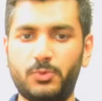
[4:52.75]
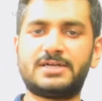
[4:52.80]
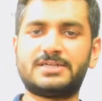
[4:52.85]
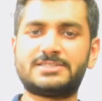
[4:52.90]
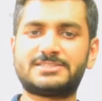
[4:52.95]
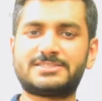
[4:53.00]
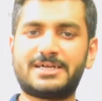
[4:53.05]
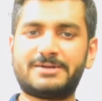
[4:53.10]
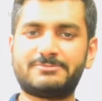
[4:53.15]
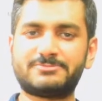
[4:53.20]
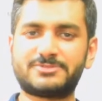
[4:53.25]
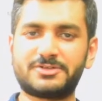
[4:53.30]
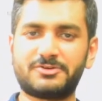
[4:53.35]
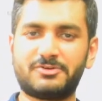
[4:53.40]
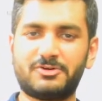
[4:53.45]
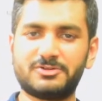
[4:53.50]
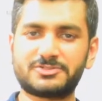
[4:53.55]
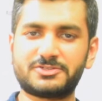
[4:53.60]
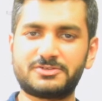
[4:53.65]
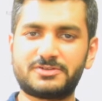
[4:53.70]
Samsung
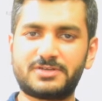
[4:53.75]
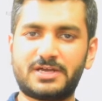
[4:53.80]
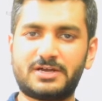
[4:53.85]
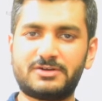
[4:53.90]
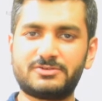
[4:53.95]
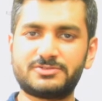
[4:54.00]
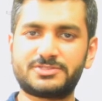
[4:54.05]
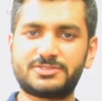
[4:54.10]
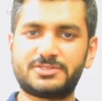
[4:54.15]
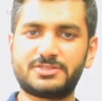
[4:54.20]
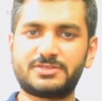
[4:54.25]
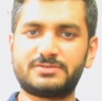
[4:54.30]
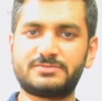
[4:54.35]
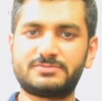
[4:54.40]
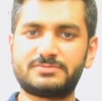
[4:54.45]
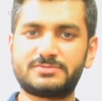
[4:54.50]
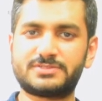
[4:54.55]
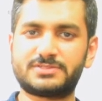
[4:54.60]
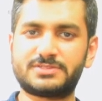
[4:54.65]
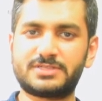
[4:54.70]
also announced
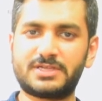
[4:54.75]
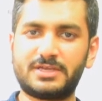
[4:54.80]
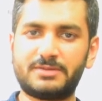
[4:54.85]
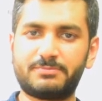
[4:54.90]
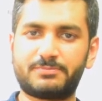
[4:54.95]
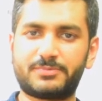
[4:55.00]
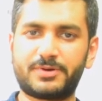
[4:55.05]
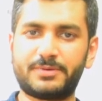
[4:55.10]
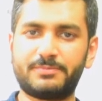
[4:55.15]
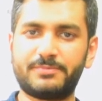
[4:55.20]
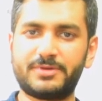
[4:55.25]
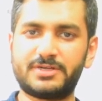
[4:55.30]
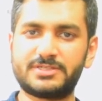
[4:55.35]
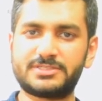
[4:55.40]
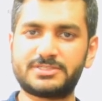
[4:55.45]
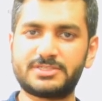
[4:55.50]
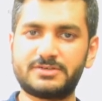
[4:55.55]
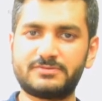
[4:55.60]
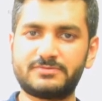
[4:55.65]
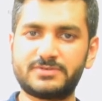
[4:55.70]
the Z Premier
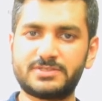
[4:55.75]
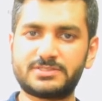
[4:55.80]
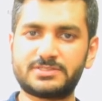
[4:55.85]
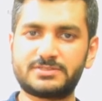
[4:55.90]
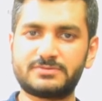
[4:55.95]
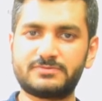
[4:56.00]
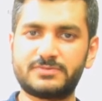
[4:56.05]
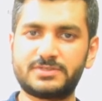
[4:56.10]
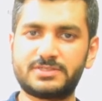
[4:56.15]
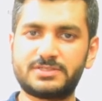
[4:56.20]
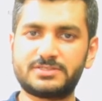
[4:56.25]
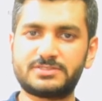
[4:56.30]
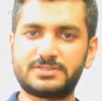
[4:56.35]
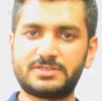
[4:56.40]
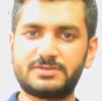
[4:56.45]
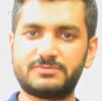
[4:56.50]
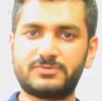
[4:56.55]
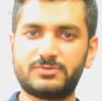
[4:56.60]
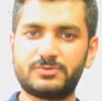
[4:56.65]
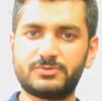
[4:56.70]
service with the
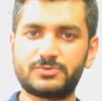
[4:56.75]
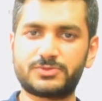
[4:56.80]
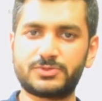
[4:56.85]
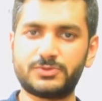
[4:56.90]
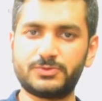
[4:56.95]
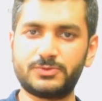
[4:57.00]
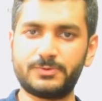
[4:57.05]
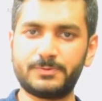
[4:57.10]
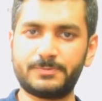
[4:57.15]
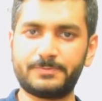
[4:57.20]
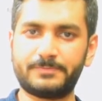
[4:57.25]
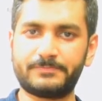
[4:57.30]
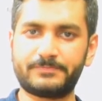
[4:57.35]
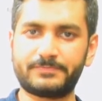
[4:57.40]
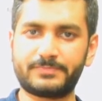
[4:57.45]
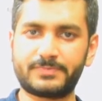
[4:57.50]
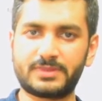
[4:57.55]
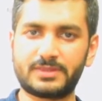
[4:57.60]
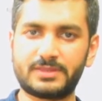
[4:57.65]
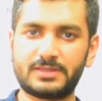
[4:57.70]
Z Fold 2.
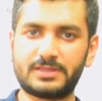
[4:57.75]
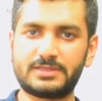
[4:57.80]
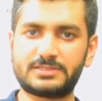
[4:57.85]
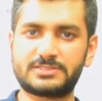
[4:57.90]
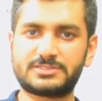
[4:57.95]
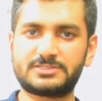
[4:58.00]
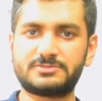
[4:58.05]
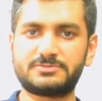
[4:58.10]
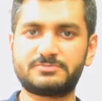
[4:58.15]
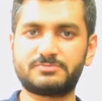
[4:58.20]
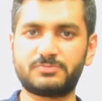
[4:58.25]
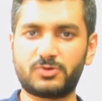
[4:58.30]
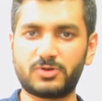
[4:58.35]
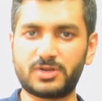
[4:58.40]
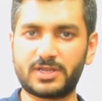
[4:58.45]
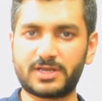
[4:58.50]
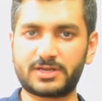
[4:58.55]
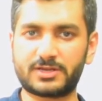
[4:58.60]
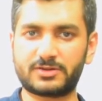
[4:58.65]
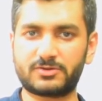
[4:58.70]
It's
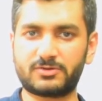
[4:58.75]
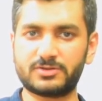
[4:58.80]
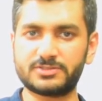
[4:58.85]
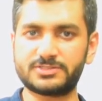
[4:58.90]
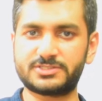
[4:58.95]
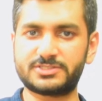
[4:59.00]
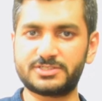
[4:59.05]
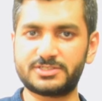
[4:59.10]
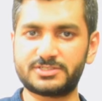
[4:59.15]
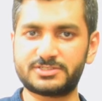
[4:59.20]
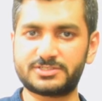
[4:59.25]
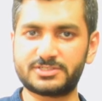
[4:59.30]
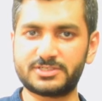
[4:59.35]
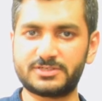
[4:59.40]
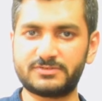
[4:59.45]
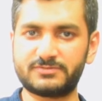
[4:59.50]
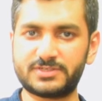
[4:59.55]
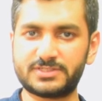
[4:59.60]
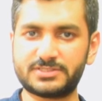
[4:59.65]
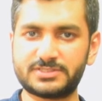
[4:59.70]
more like a concierge
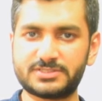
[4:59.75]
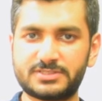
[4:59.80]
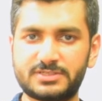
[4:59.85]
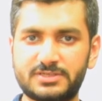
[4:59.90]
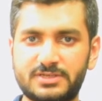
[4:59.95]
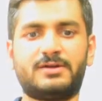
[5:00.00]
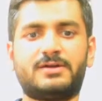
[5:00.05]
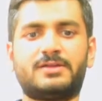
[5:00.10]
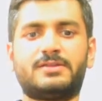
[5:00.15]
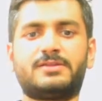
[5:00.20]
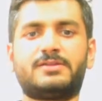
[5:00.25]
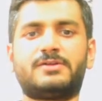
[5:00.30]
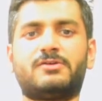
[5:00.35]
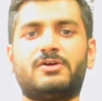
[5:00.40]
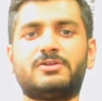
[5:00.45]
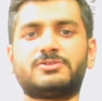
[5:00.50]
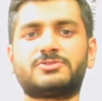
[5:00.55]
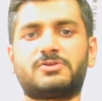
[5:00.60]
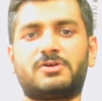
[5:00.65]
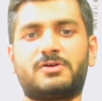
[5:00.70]
service They're
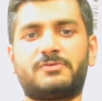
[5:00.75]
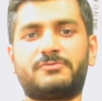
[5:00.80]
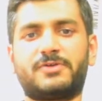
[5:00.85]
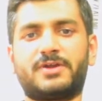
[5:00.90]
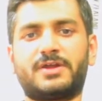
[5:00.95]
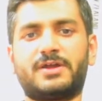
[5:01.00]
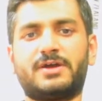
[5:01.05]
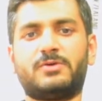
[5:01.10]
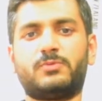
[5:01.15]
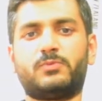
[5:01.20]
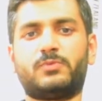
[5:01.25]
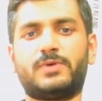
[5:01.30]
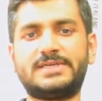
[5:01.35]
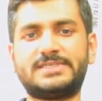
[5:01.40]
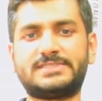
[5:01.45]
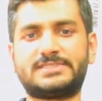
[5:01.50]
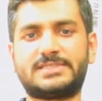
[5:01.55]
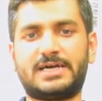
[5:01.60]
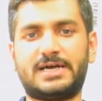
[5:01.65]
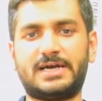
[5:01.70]
also offering a
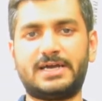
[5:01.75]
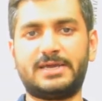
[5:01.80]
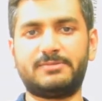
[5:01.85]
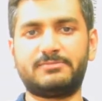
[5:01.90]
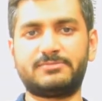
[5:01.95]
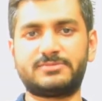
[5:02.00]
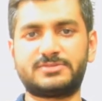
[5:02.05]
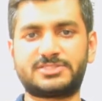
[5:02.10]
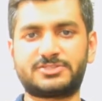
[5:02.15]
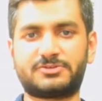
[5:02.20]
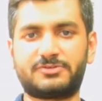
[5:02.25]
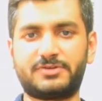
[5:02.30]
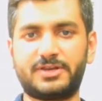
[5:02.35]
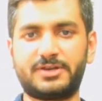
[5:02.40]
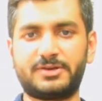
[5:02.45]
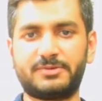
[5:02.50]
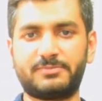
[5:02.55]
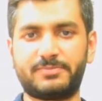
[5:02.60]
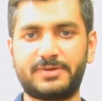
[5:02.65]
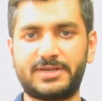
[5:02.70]
one-time
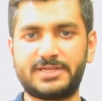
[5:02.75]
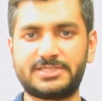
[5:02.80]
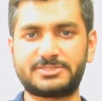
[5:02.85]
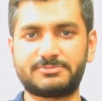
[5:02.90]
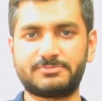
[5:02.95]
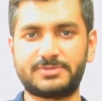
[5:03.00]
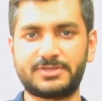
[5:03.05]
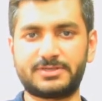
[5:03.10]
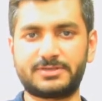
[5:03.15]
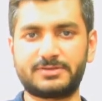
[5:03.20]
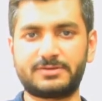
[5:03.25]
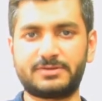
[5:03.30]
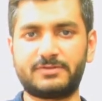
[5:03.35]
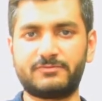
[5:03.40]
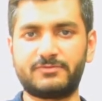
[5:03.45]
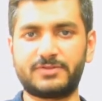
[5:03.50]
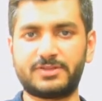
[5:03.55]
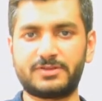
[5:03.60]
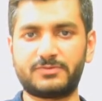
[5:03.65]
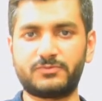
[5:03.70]
screen replacement
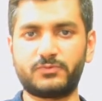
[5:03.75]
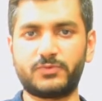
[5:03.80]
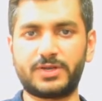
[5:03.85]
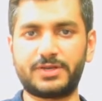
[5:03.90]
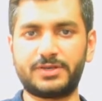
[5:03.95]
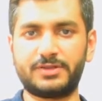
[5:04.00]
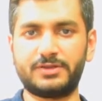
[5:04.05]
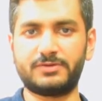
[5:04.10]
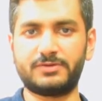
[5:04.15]
within 1 year